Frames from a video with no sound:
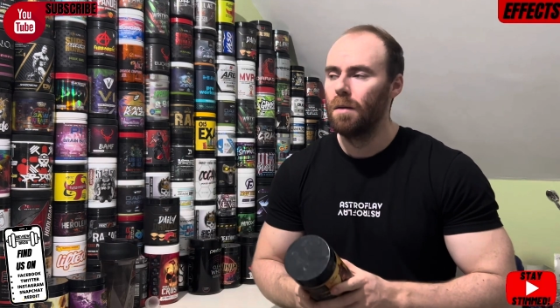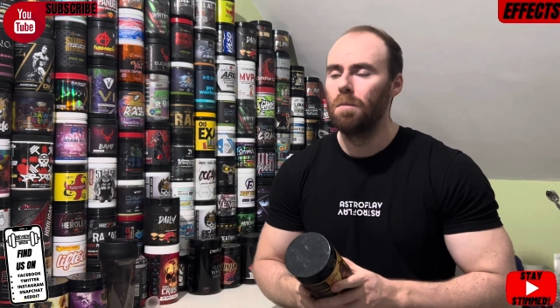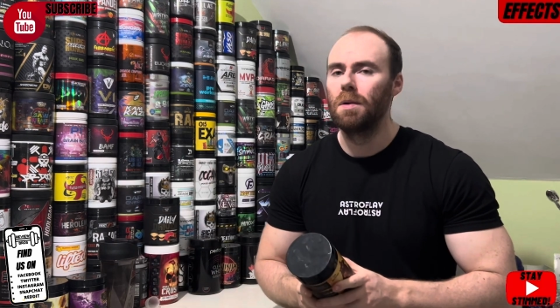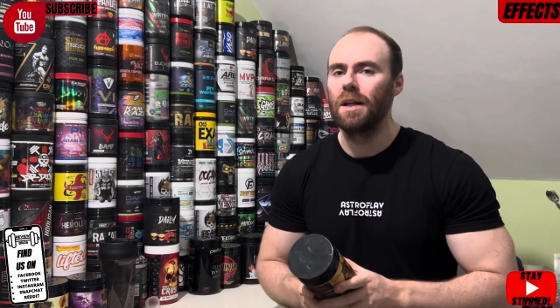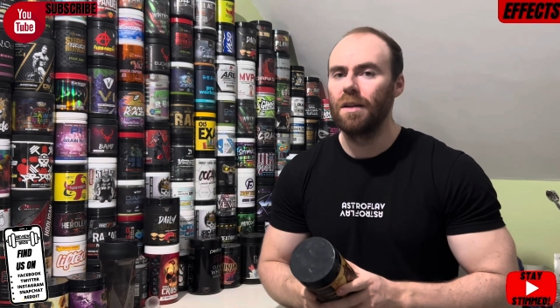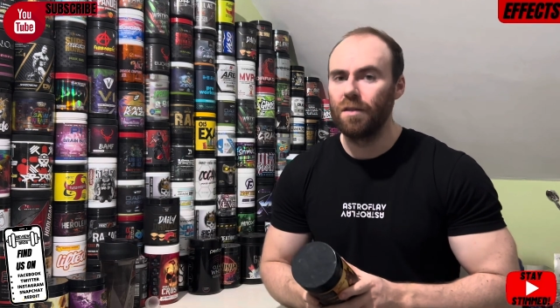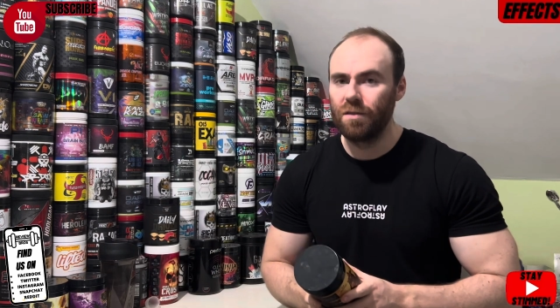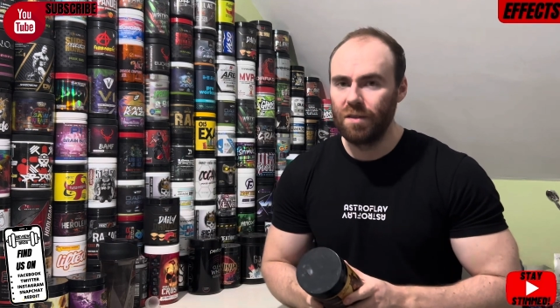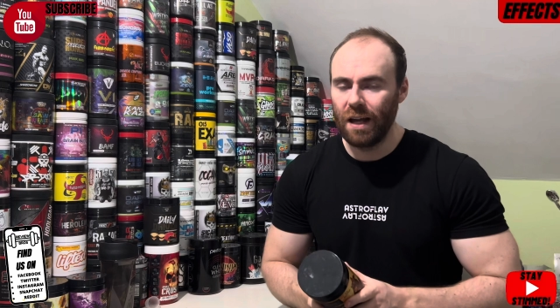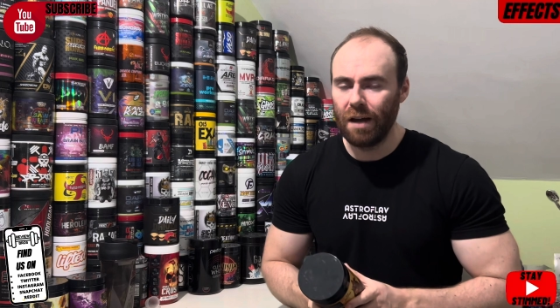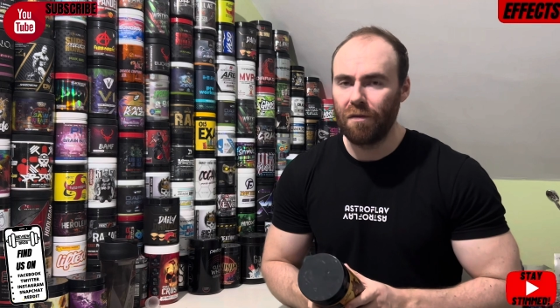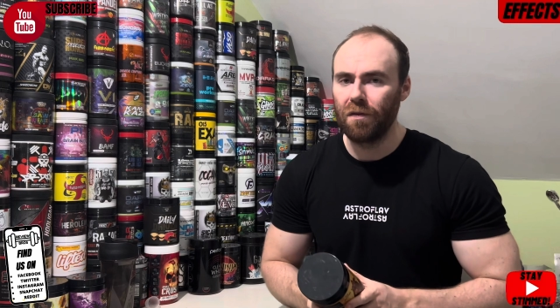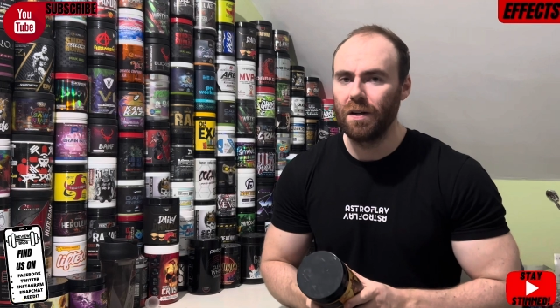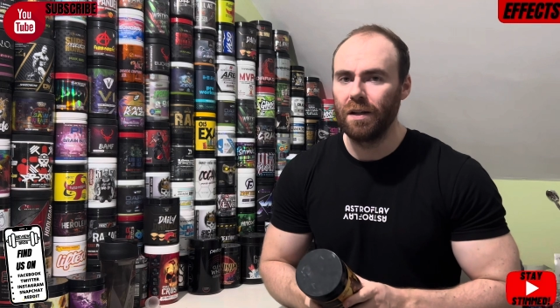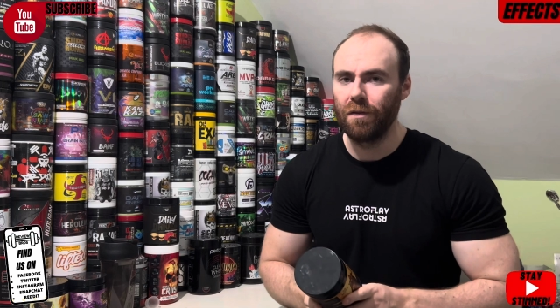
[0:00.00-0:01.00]
But it
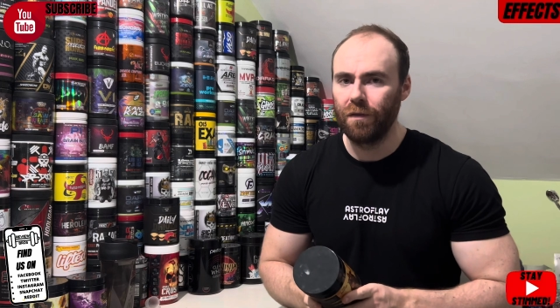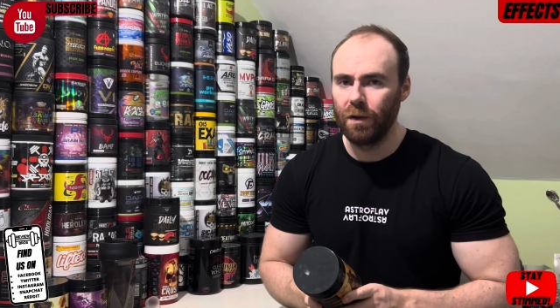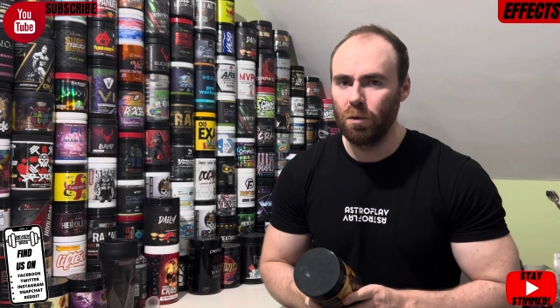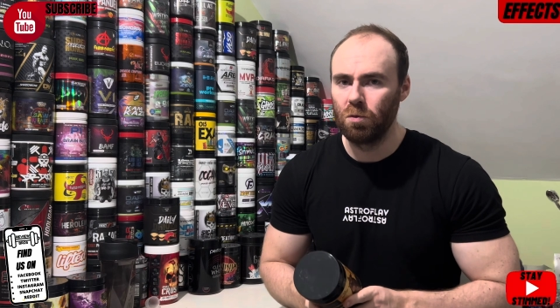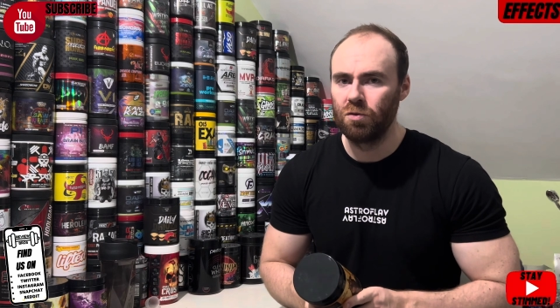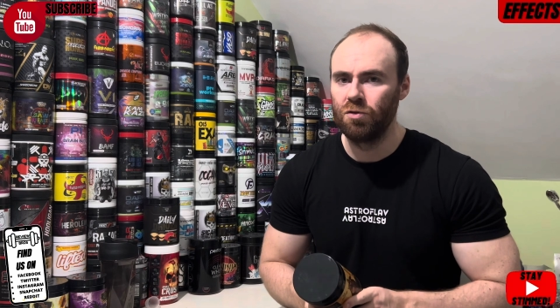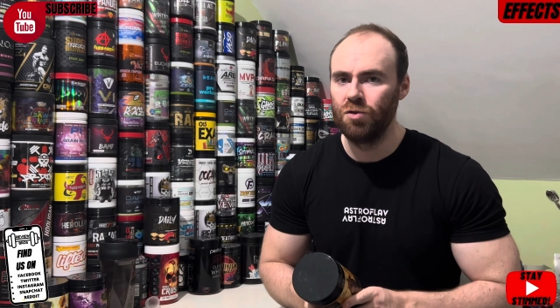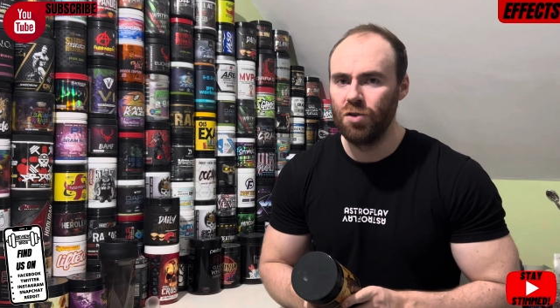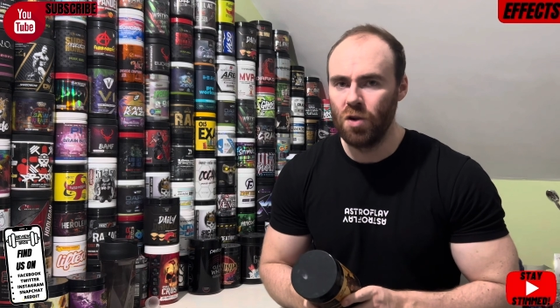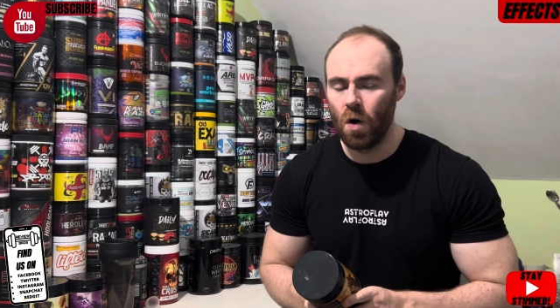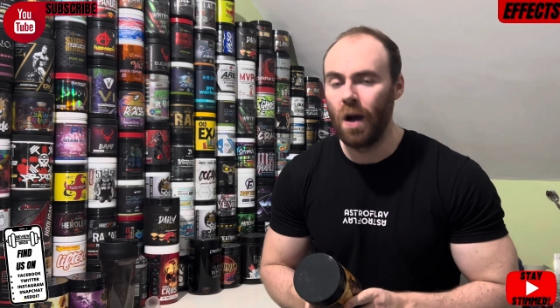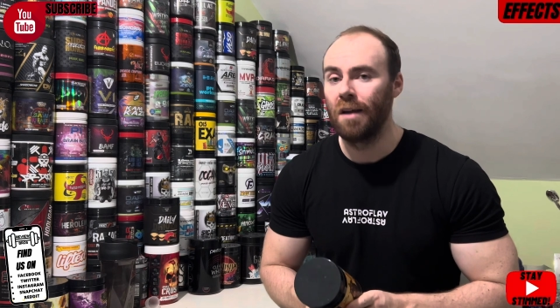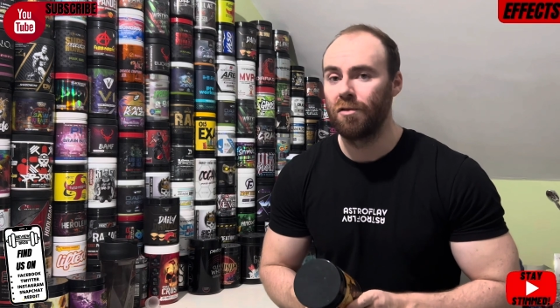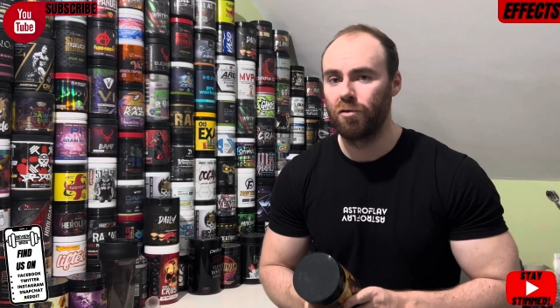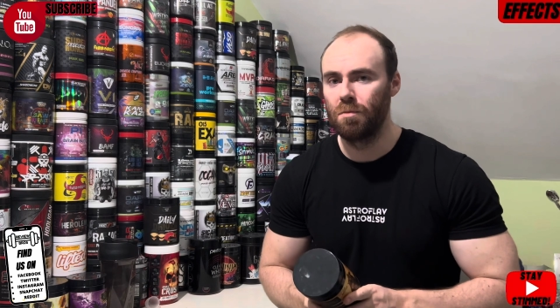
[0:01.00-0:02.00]
definitely feels
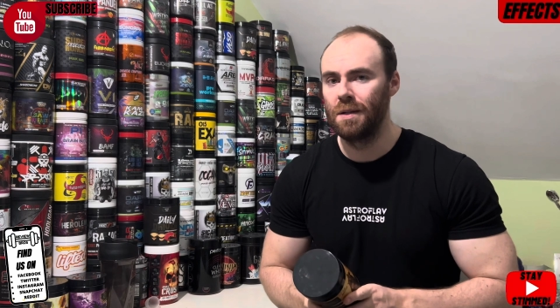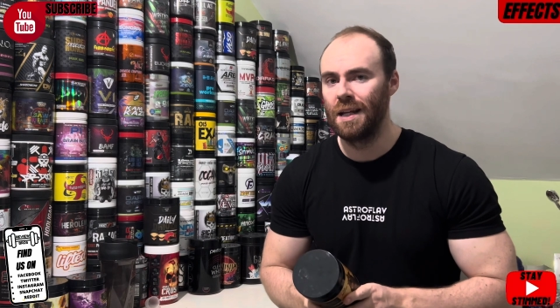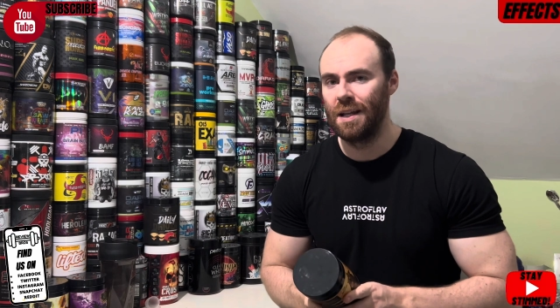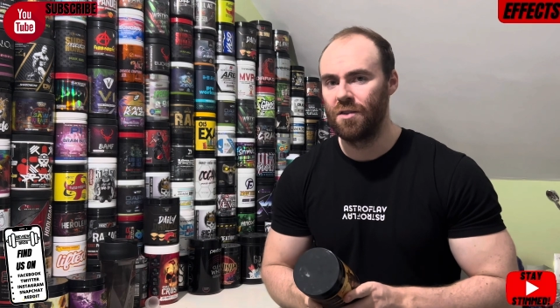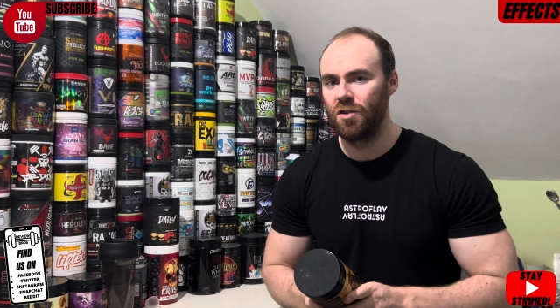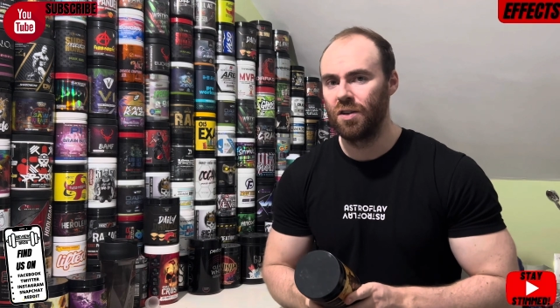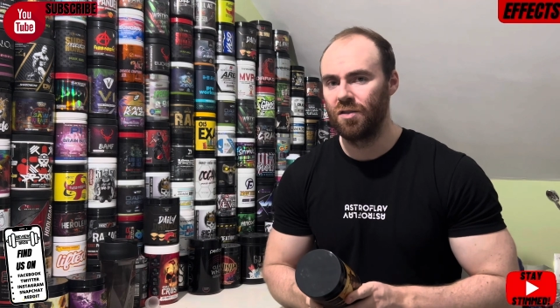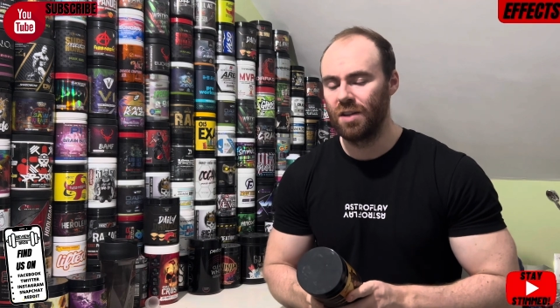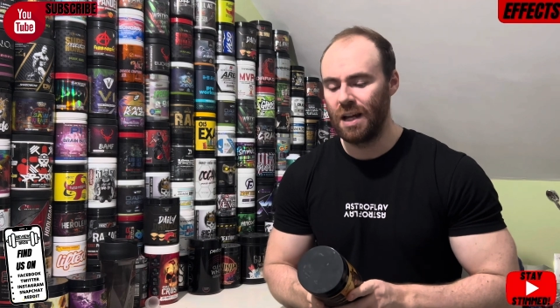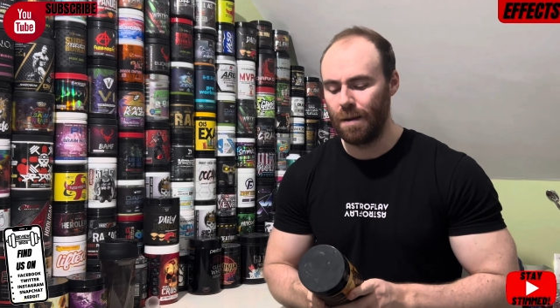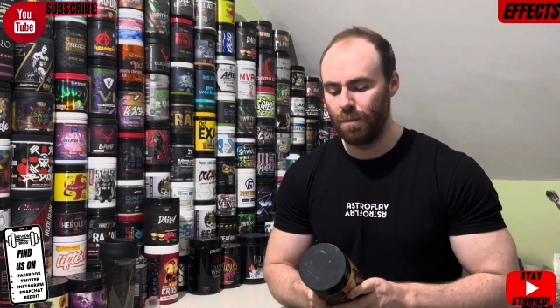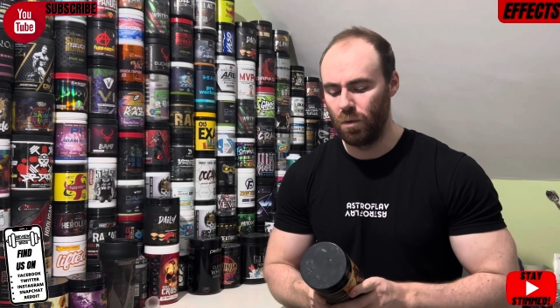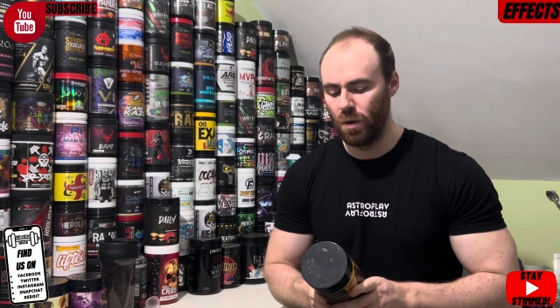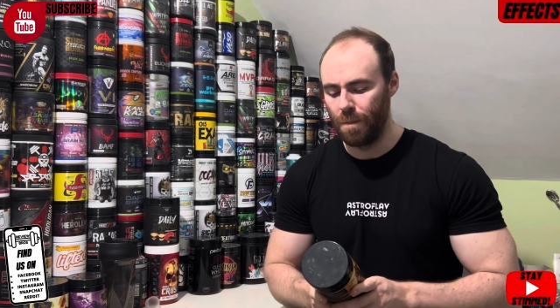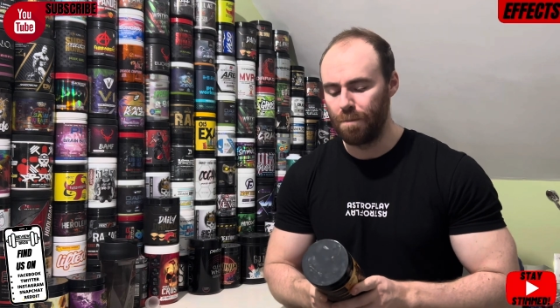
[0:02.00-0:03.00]
nice from an energy
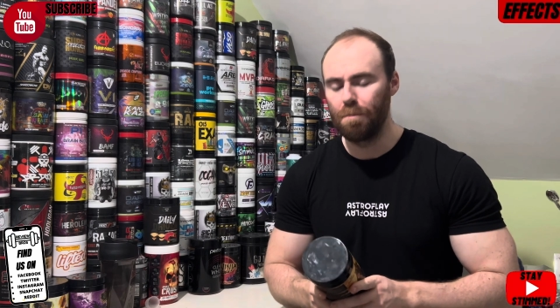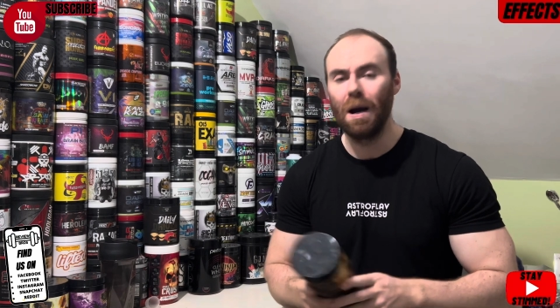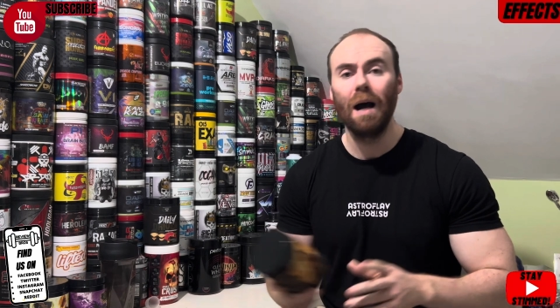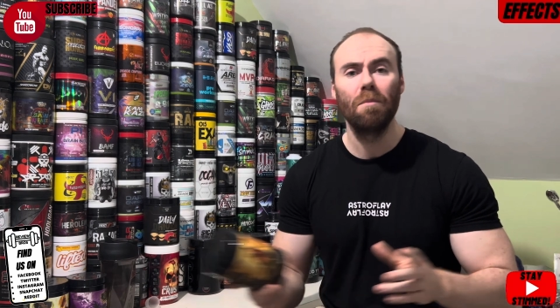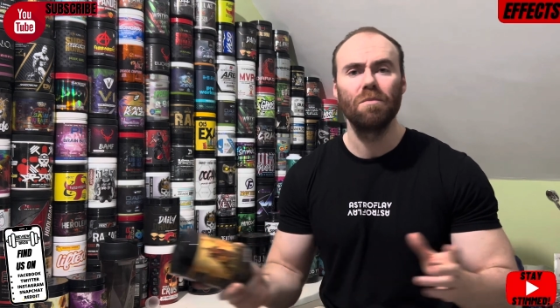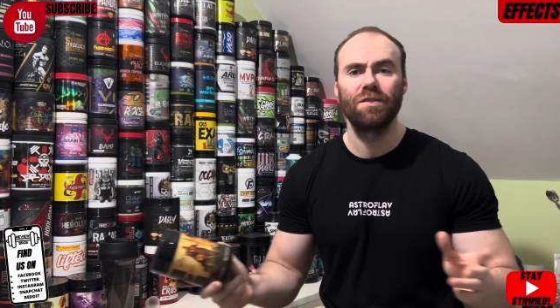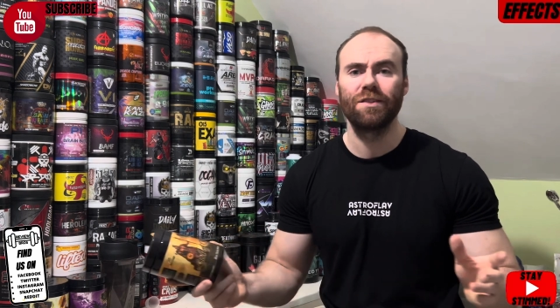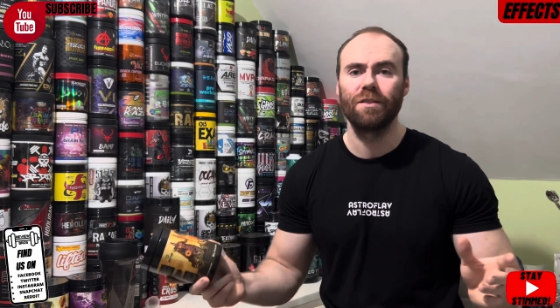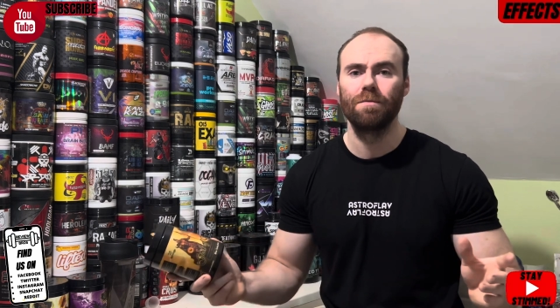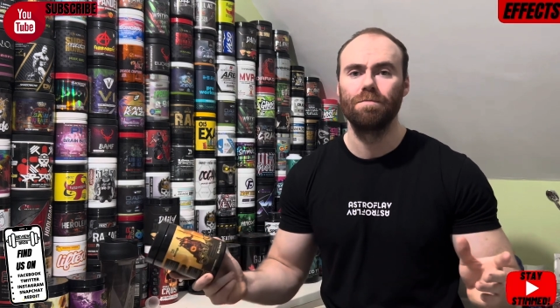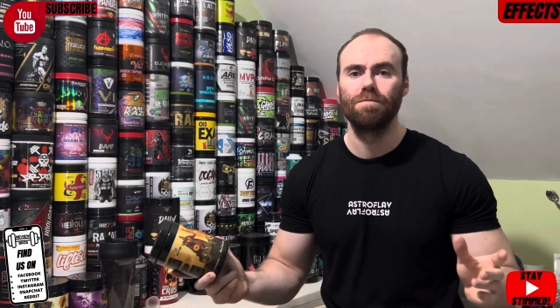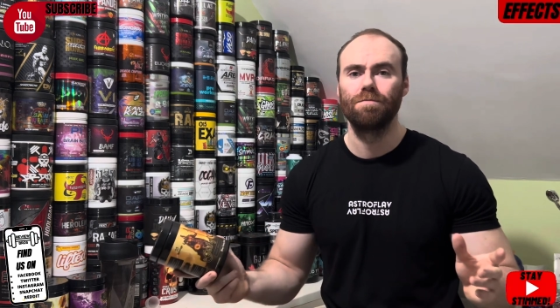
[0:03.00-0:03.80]
standpoint. Pumps,